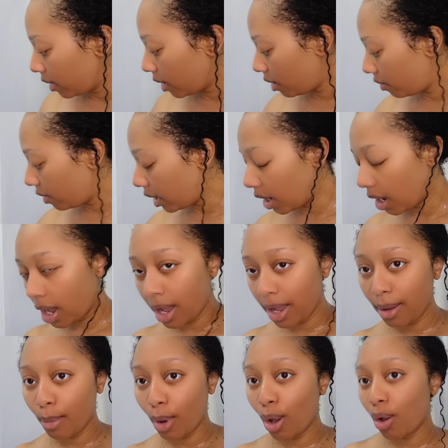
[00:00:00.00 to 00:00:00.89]
All right, I
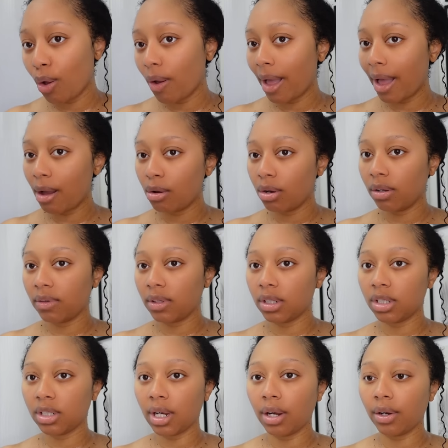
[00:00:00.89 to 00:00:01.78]
am all out of
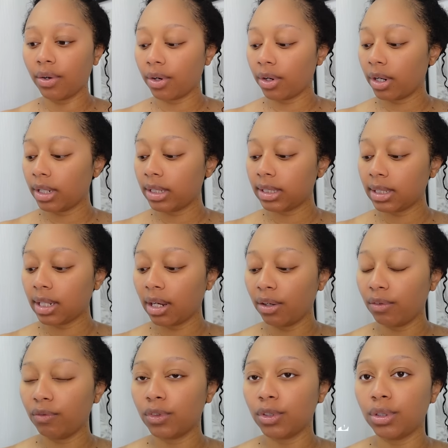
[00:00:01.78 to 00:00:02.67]
the shower. It's
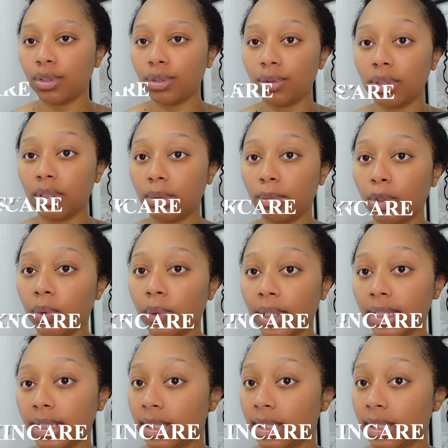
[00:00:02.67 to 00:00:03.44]
time to do some quick